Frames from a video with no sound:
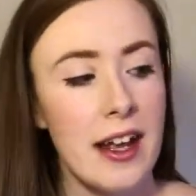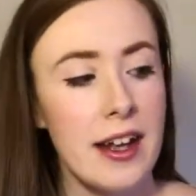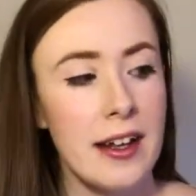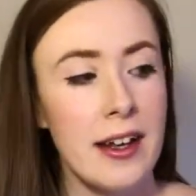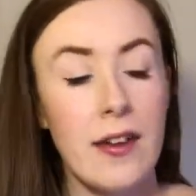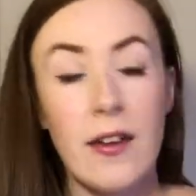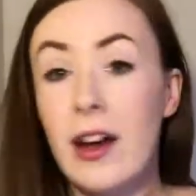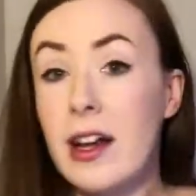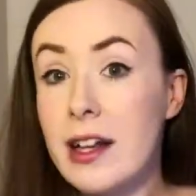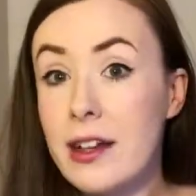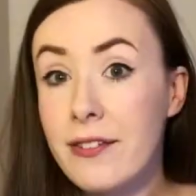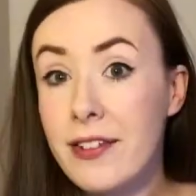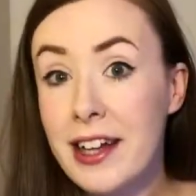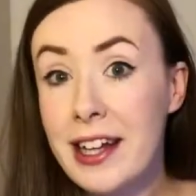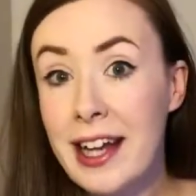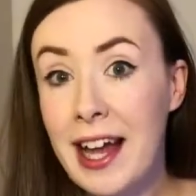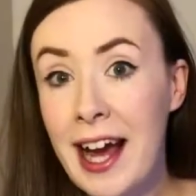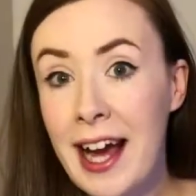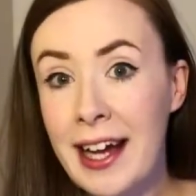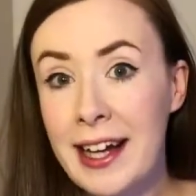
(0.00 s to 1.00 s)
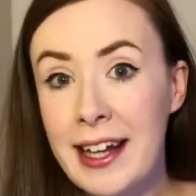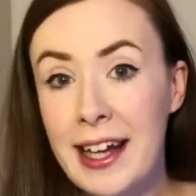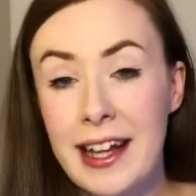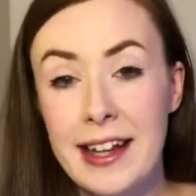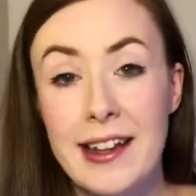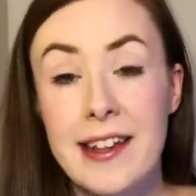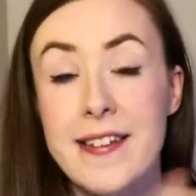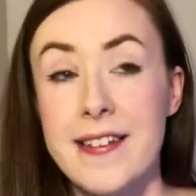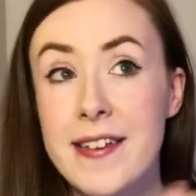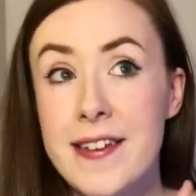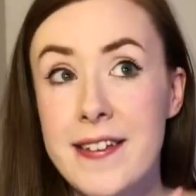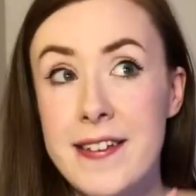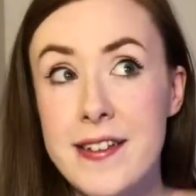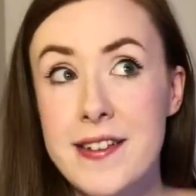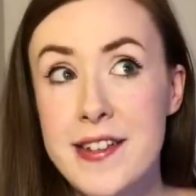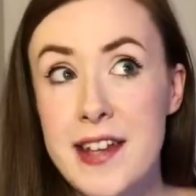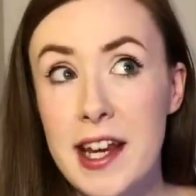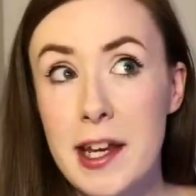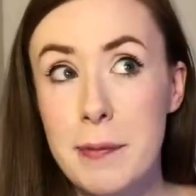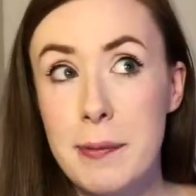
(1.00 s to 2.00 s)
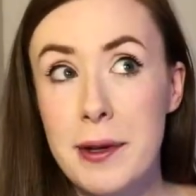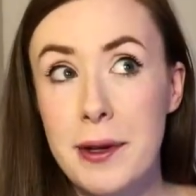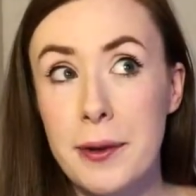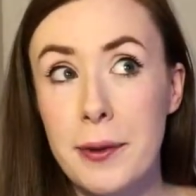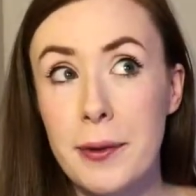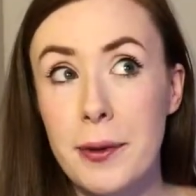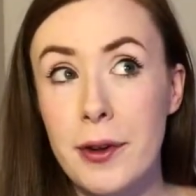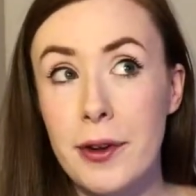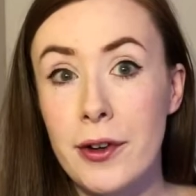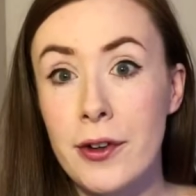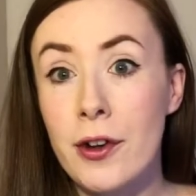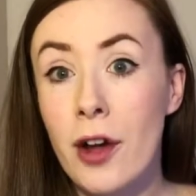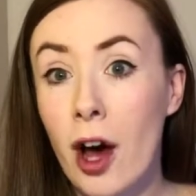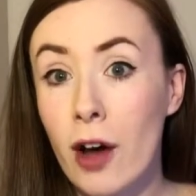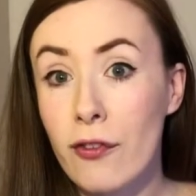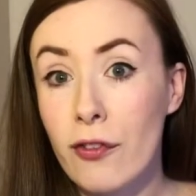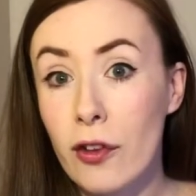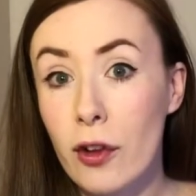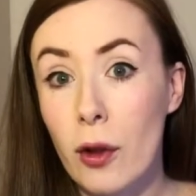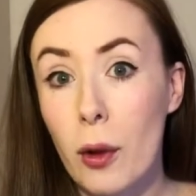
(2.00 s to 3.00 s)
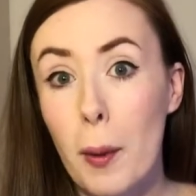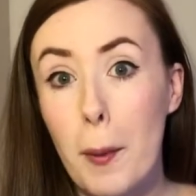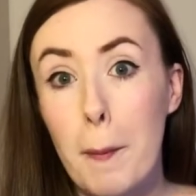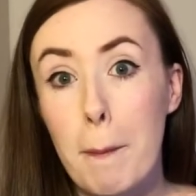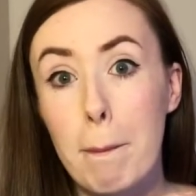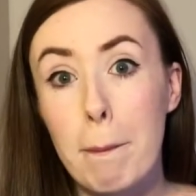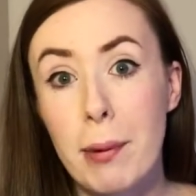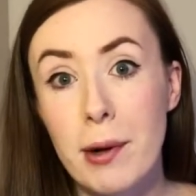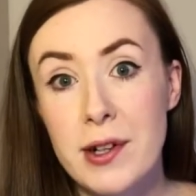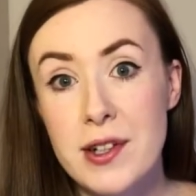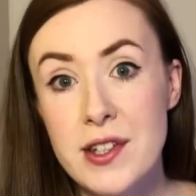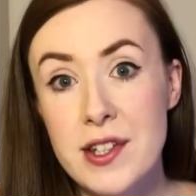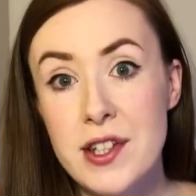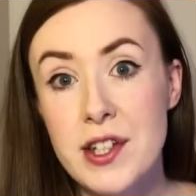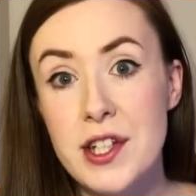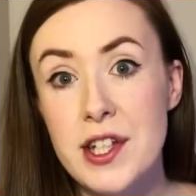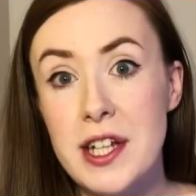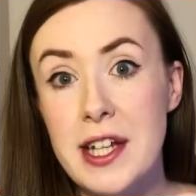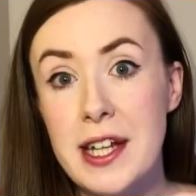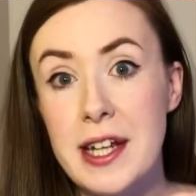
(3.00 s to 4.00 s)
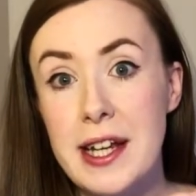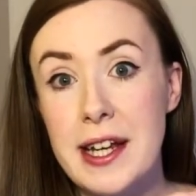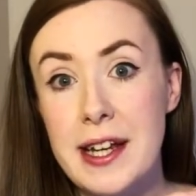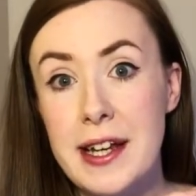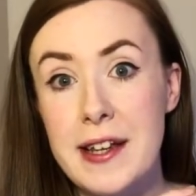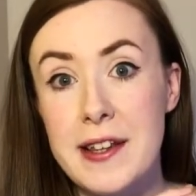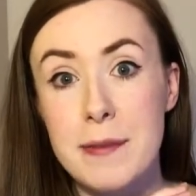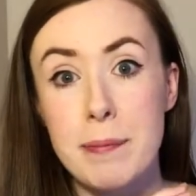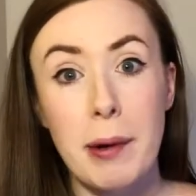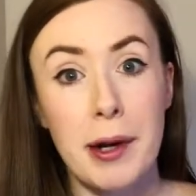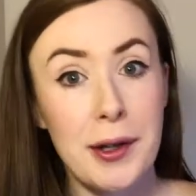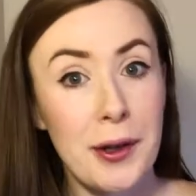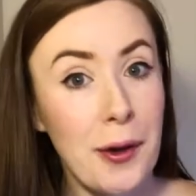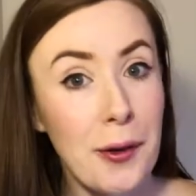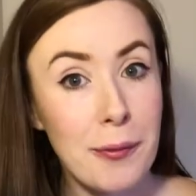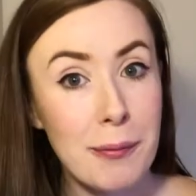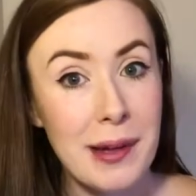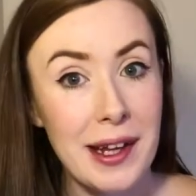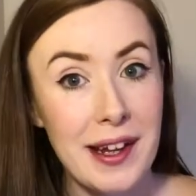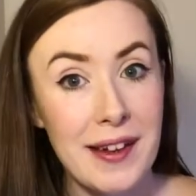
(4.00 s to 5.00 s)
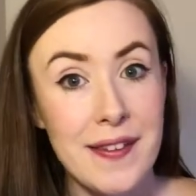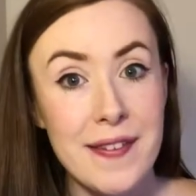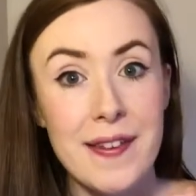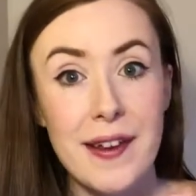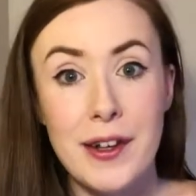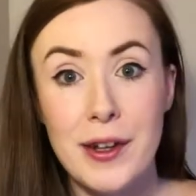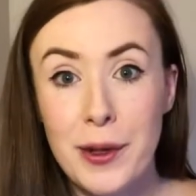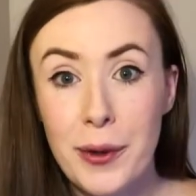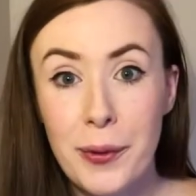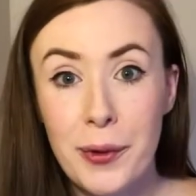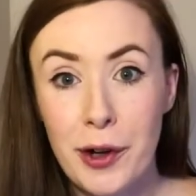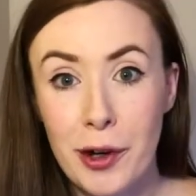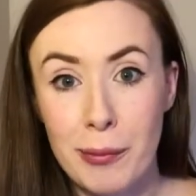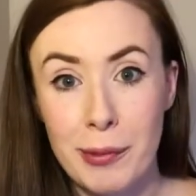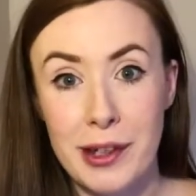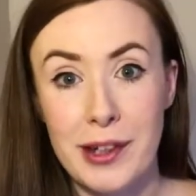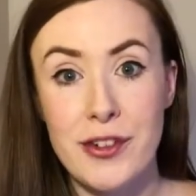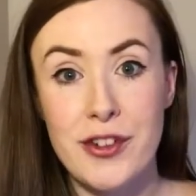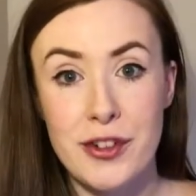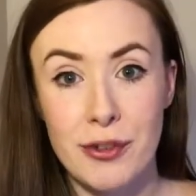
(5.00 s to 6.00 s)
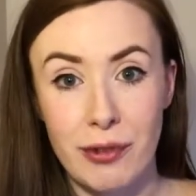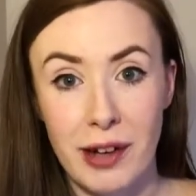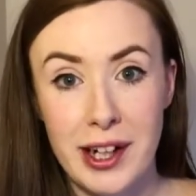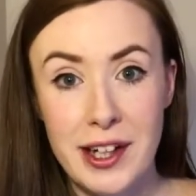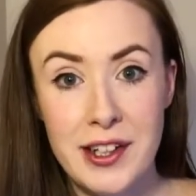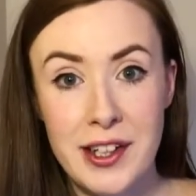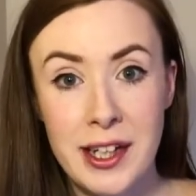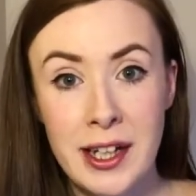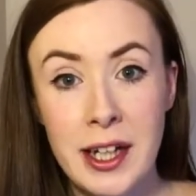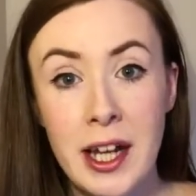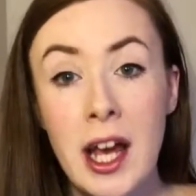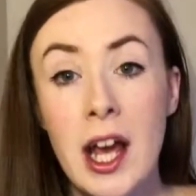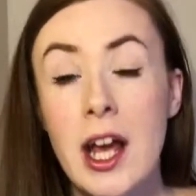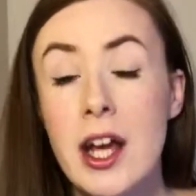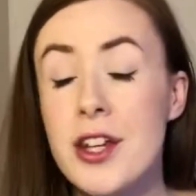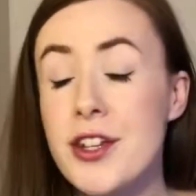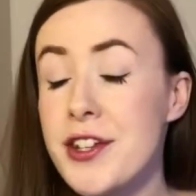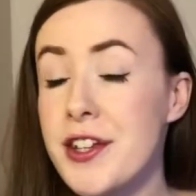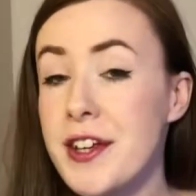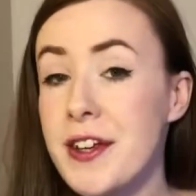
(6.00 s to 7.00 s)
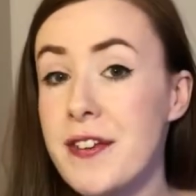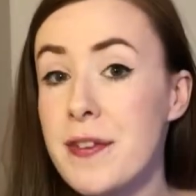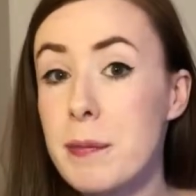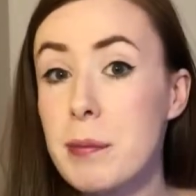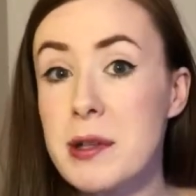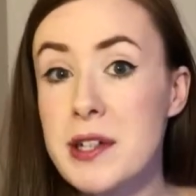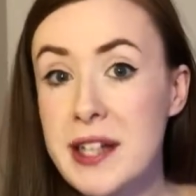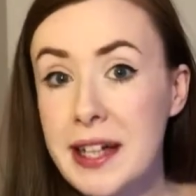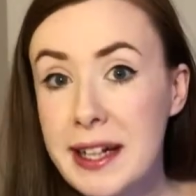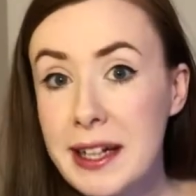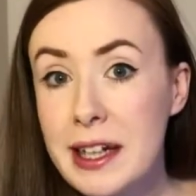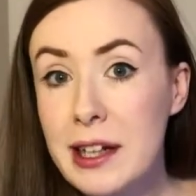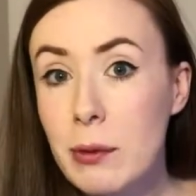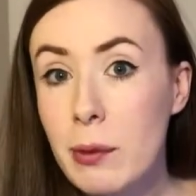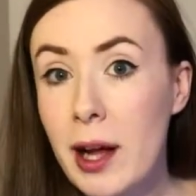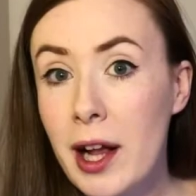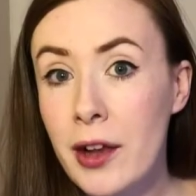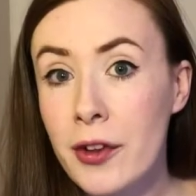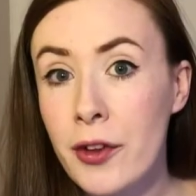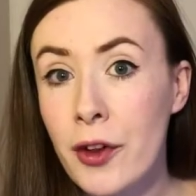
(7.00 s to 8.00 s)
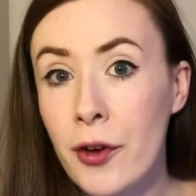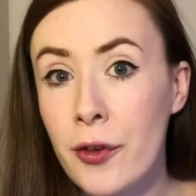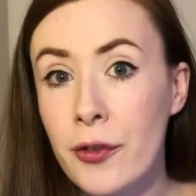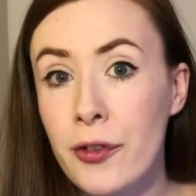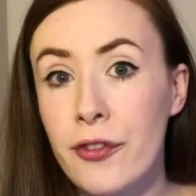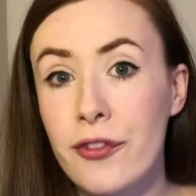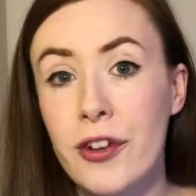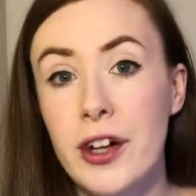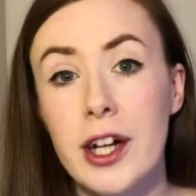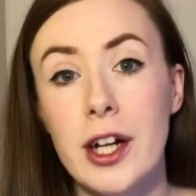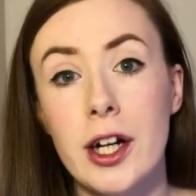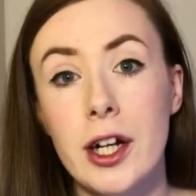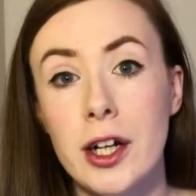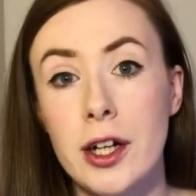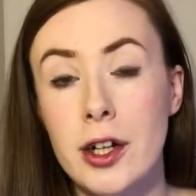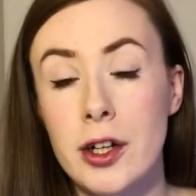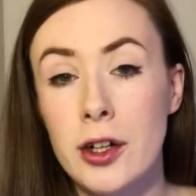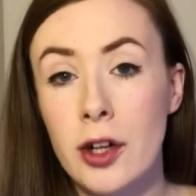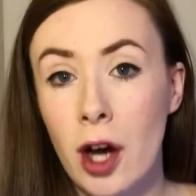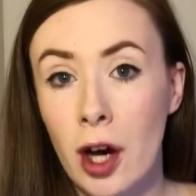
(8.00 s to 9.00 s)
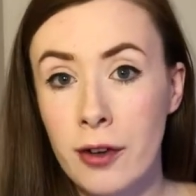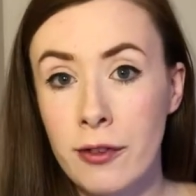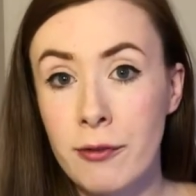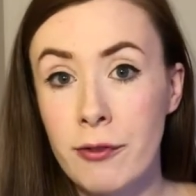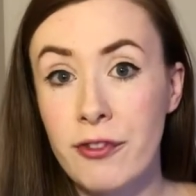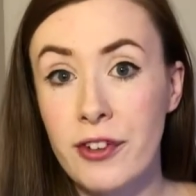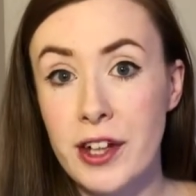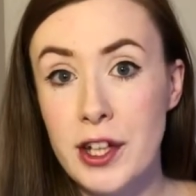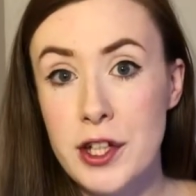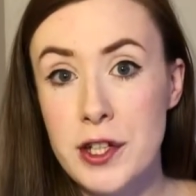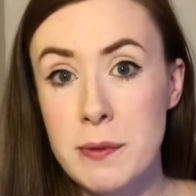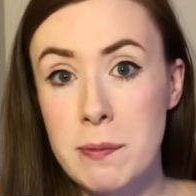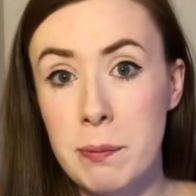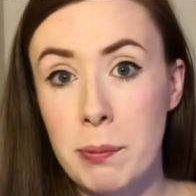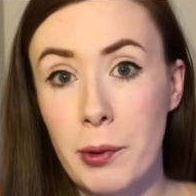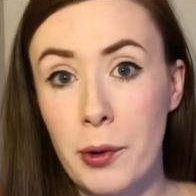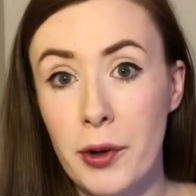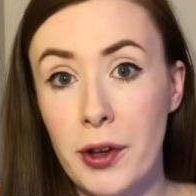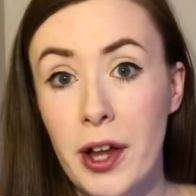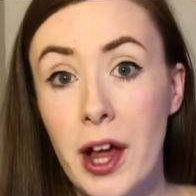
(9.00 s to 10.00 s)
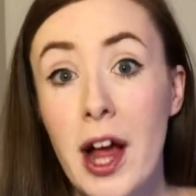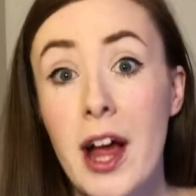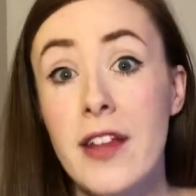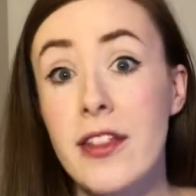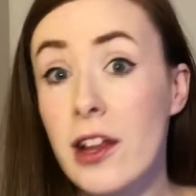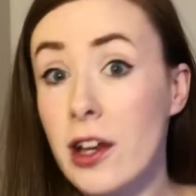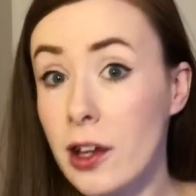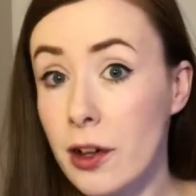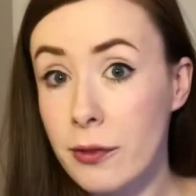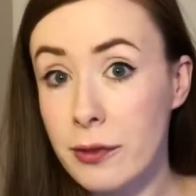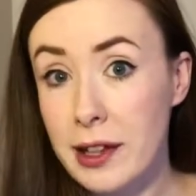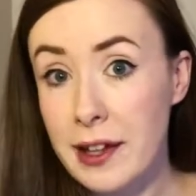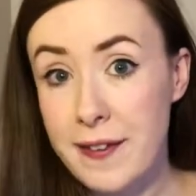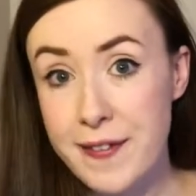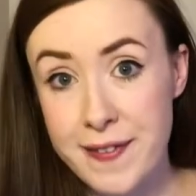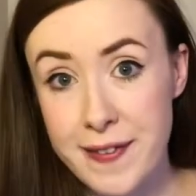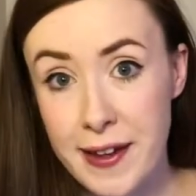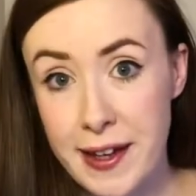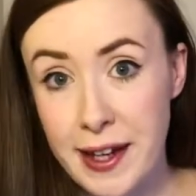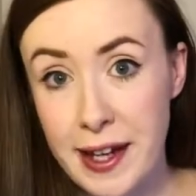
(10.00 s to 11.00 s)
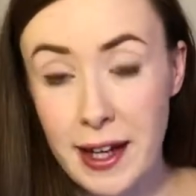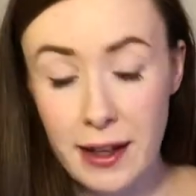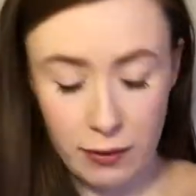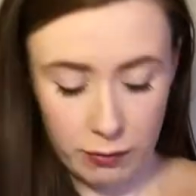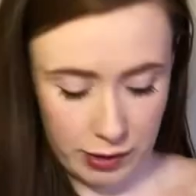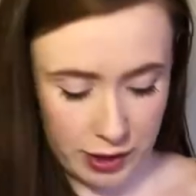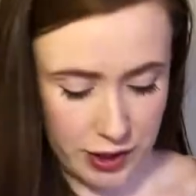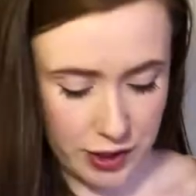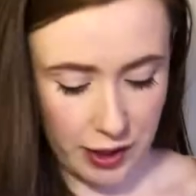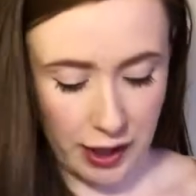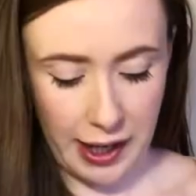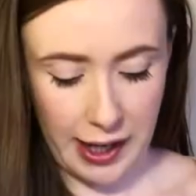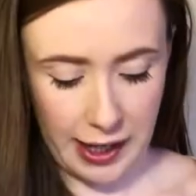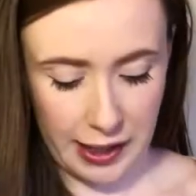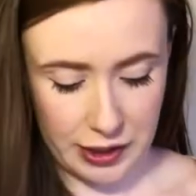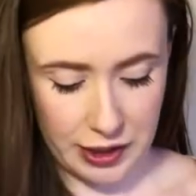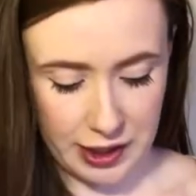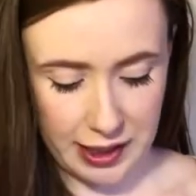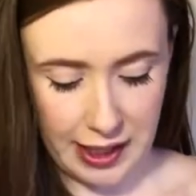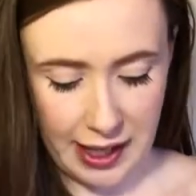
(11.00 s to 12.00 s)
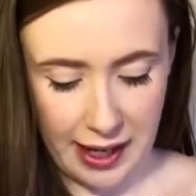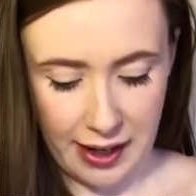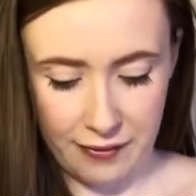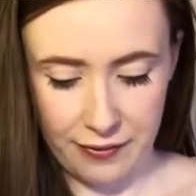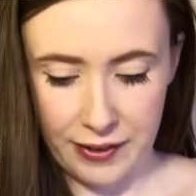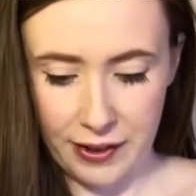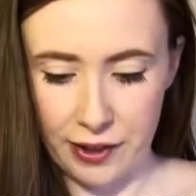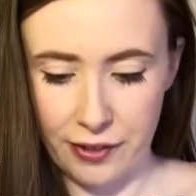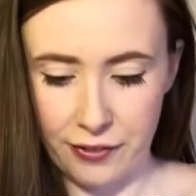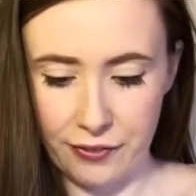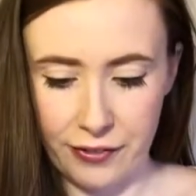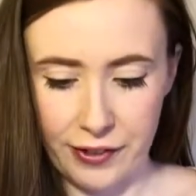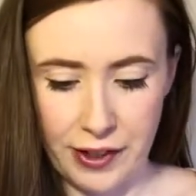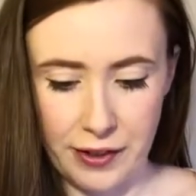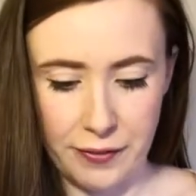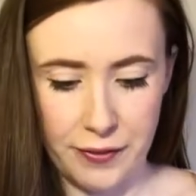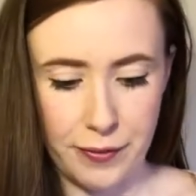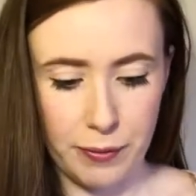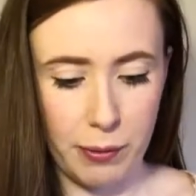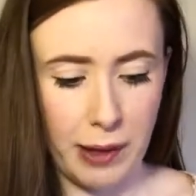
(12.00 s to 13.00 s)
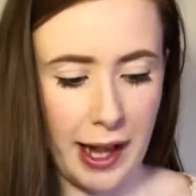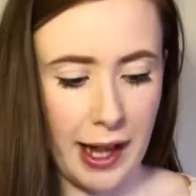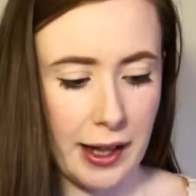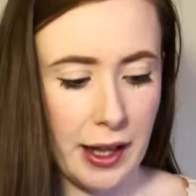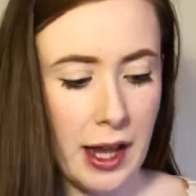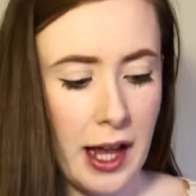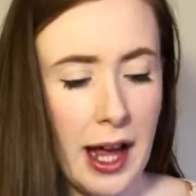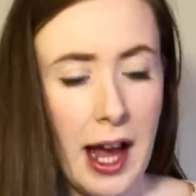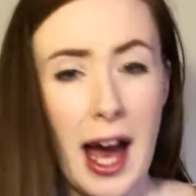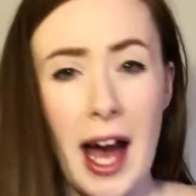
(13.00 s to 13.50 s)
Now, Olivia Laing, this is a debut novel, but she is by no means a newcomer to writing. She is particularly well known for her non-fiction book, The Lonely City, which I actually have here for you as well.